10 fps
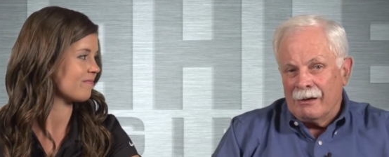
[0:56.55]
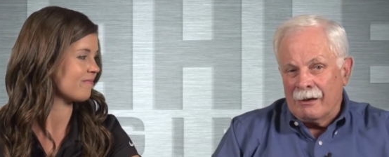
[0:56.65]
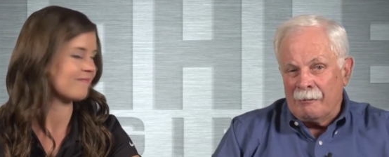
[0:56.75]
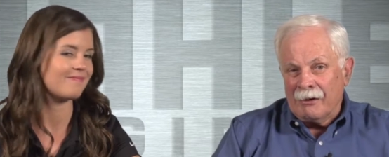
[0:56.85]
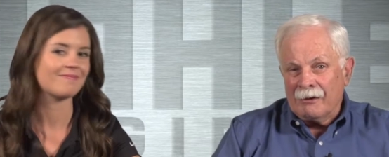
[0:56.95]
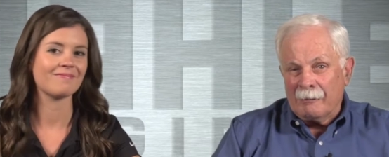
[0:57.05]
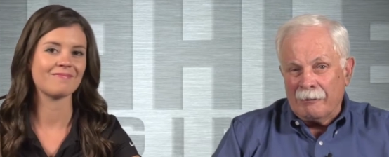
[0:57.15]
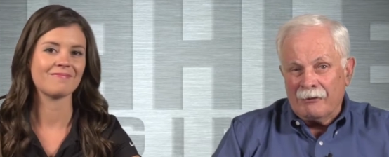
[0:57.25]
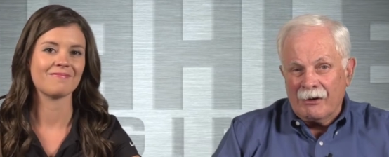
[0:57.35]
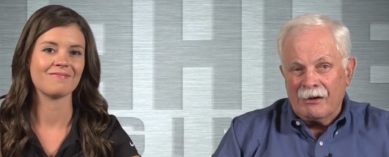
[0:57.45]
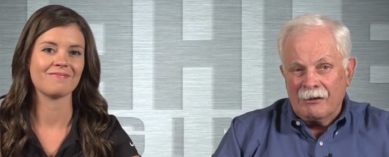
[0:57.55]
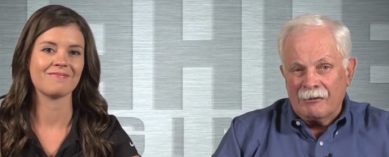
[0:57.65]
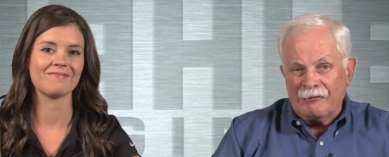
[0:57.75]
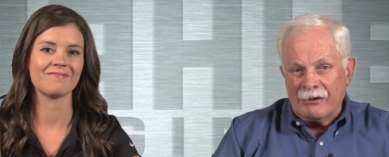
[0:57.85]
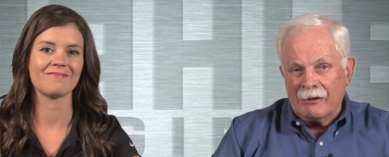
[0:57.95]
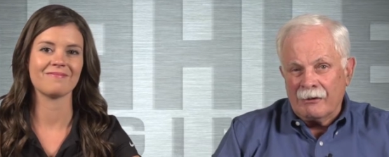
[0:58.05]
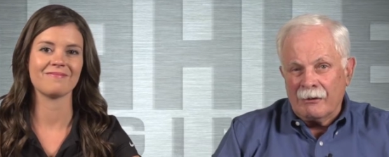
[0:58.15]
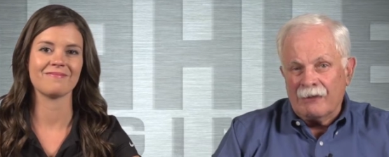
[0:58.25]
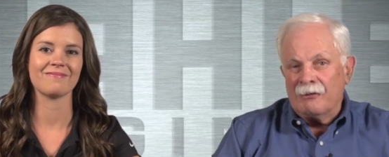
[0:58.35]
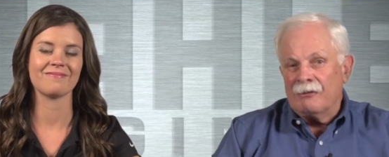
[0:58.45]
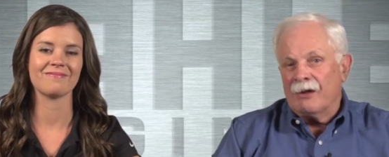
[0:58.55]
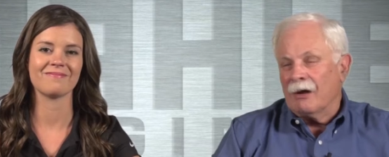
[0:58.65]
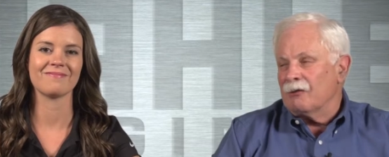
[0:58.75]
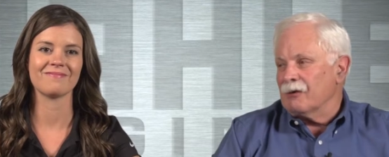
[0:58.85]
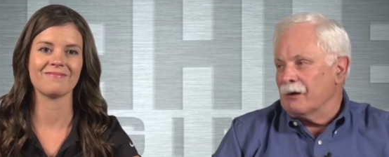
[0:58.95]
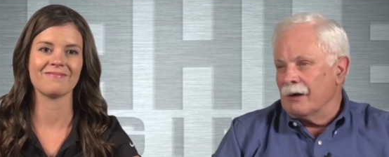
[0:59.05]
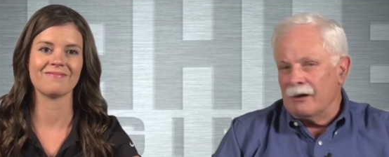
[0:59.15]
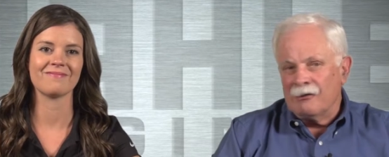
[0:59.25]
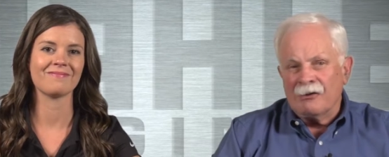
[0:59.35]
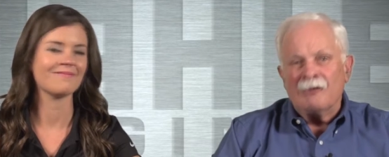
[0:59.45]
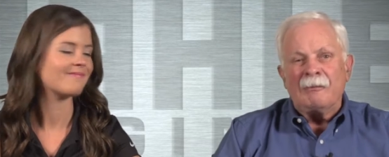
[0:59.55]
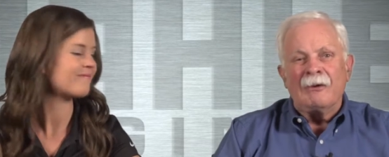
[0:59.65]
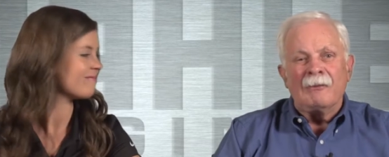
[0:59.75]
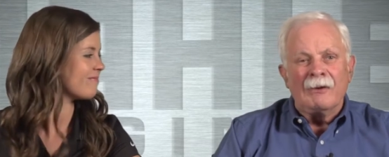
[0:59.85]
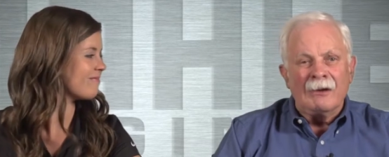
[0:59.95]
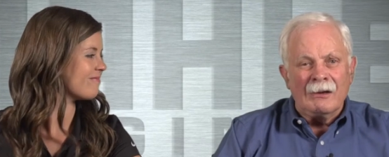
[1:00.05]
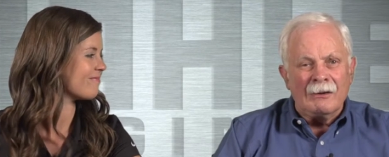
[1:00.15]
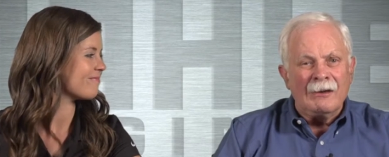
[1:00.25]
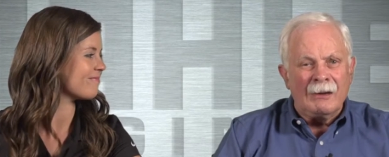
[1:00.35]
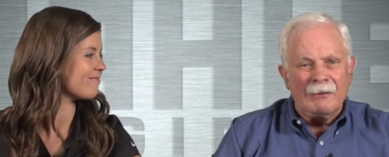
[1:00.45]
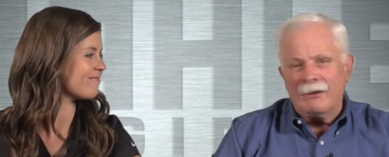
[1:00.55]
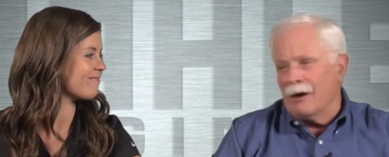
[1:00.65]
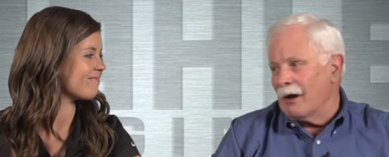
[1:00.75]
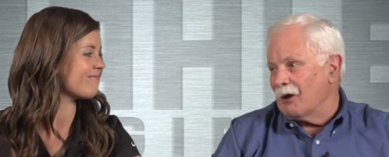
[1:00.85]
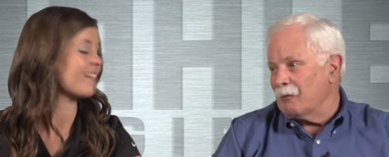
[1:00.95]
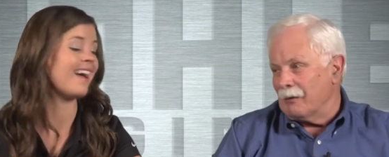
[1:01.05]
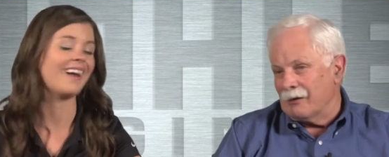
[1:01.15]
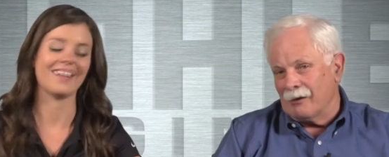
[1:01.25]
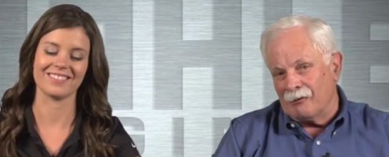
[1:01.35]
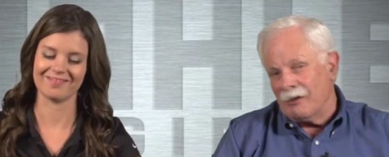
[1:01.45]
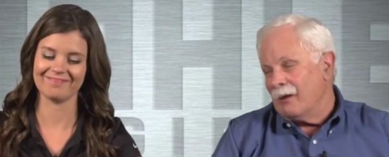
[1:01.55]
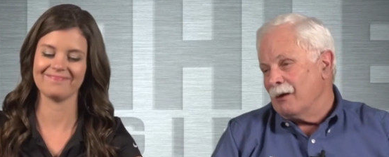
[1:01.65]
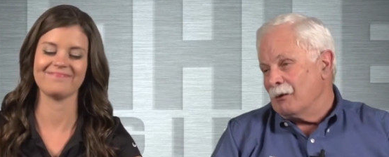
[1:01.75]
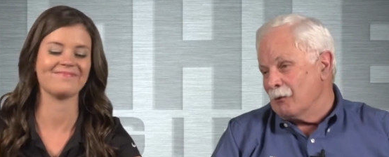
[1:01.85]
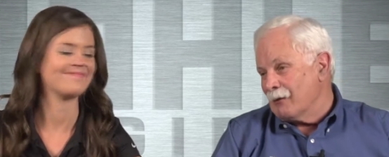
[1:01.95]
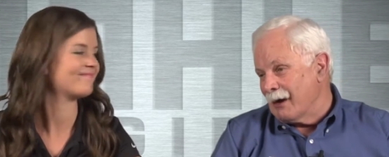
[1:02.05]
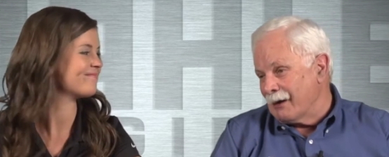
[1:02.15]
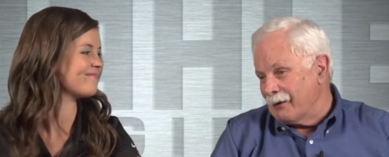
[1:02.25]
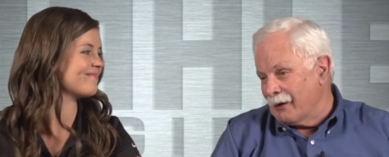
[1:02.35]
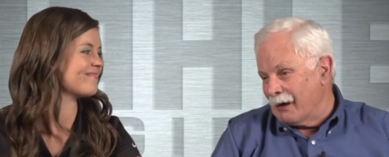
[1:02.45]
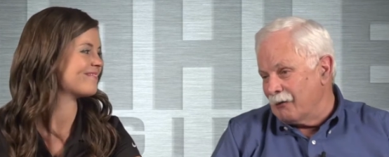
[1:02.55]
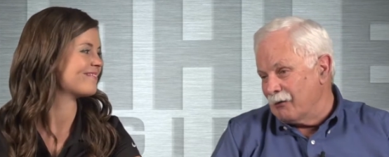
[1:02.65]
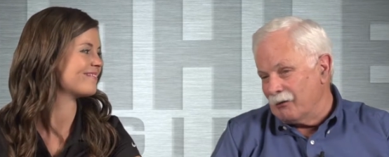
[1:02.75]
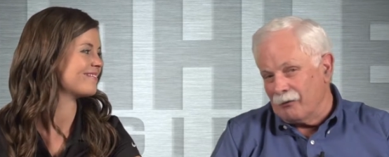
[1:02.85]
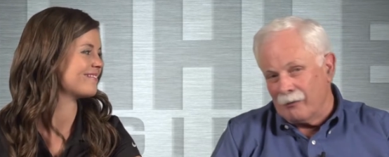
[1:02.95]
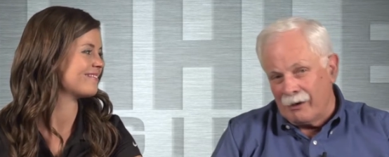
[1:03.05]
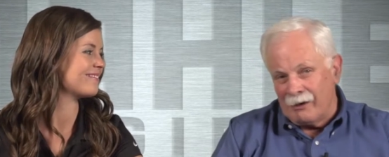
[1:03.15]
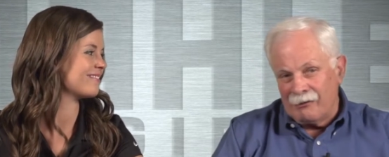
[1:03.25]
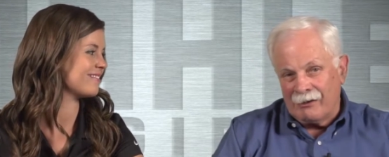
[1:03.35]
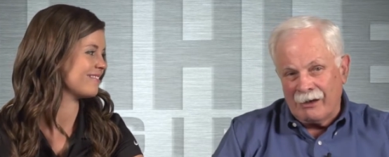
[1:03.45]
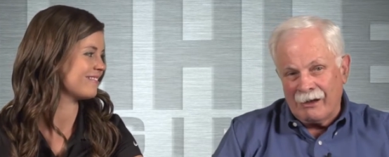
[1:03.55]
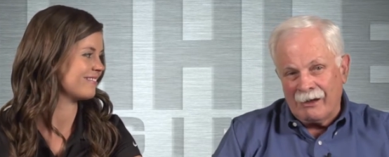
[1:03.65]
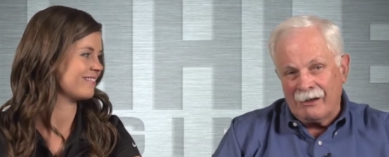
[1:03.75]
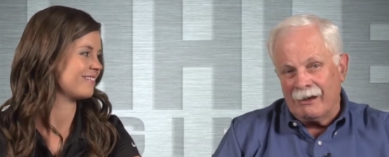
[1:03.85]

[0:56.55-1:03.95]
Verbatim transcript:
Speaker 1: Now I picked a particular vehicle, a 2008 6.1 liter Hemi Dodge, ah. because you got a Dodge that you race, and I got a